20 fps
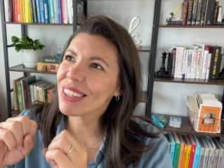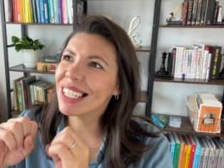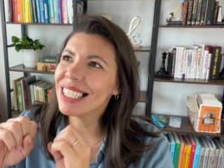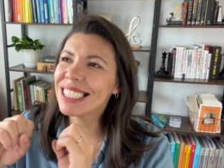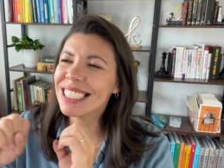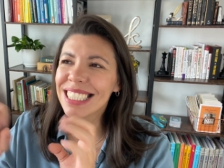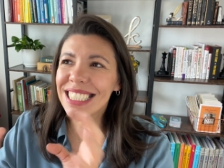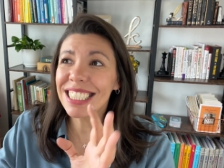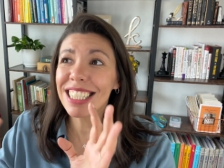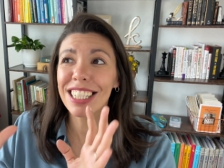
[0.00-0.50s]

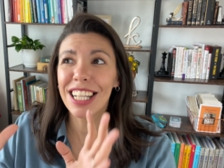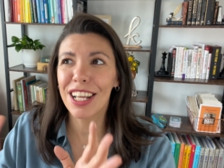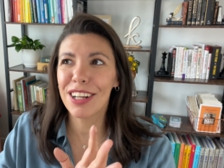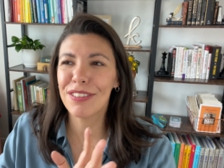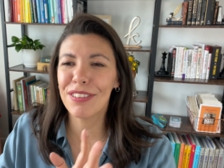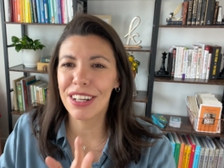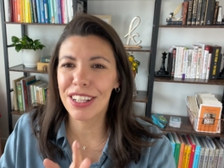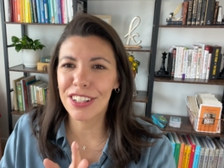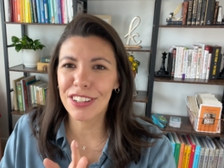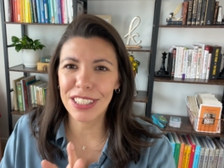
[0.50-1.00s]
just a lot of
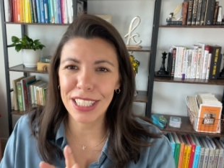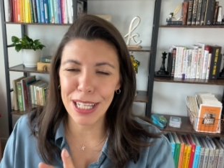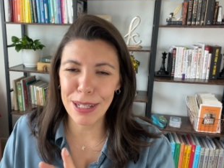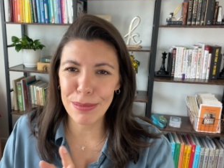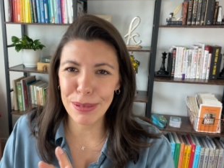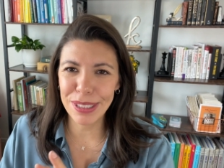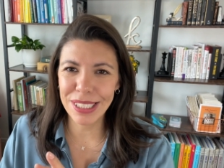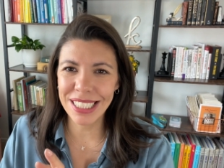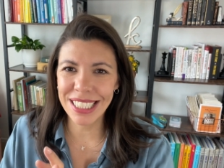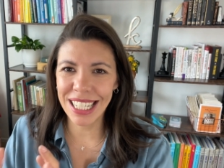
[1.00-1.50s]
other
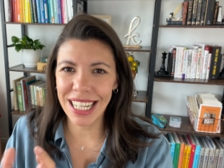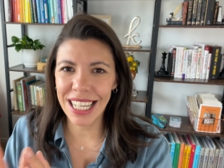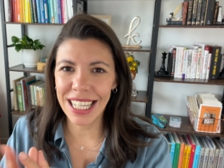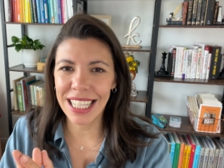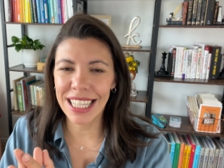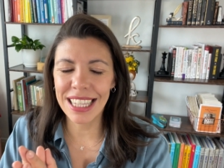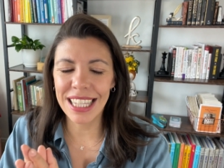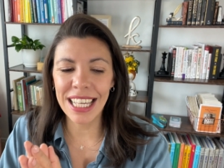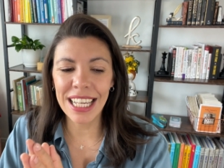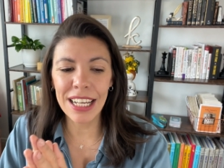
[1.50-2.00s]
labels that I
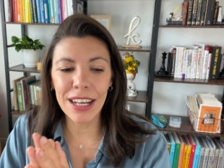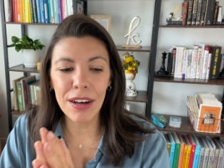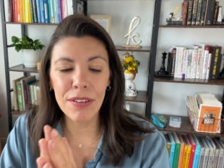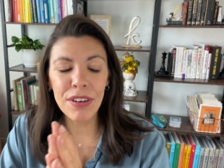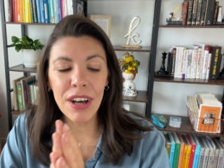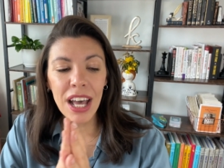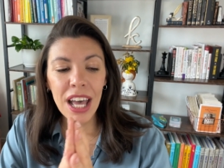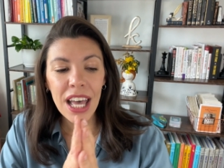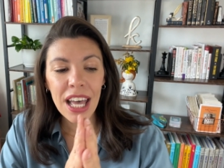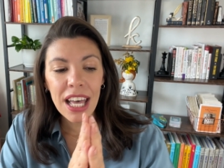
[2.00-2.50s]
can think of.